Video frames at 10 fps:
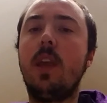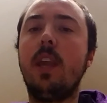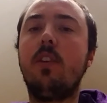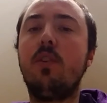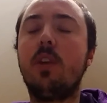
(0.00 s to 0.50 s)

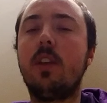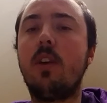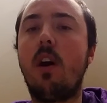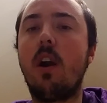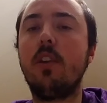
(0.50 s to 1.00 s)
into
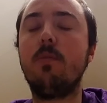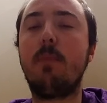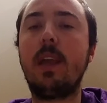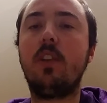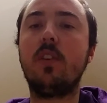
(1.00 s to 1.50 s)
guitar, you
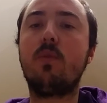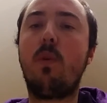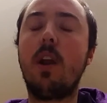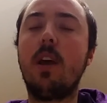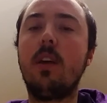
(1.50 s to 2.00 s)
might just
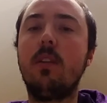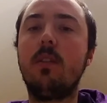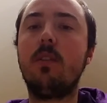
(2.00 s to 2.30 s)
want to